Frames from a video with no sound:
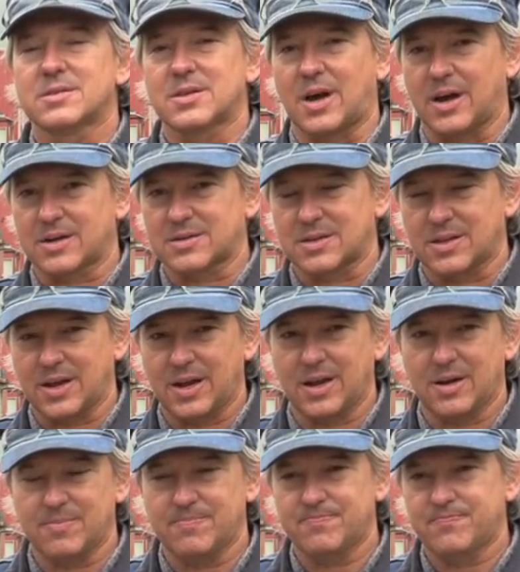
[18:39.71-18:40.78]
talk to
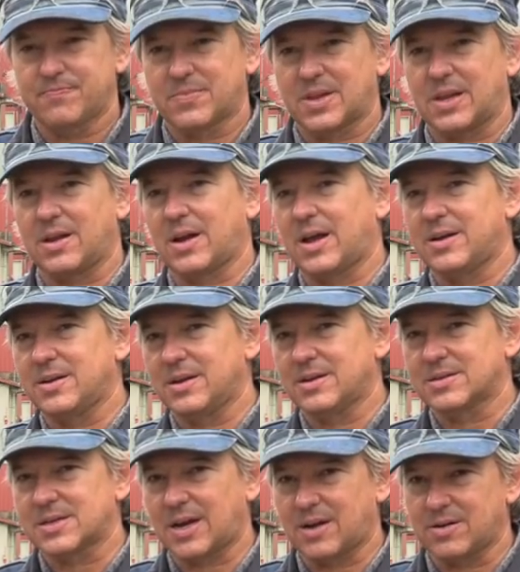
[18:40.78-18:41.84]
them, get
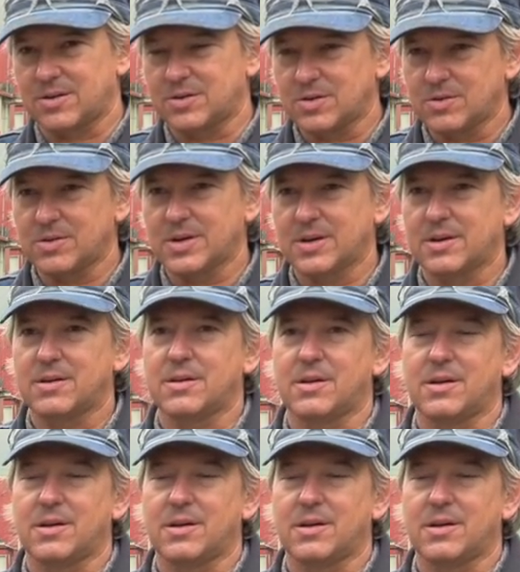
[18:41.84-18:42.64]
ideas how to do it,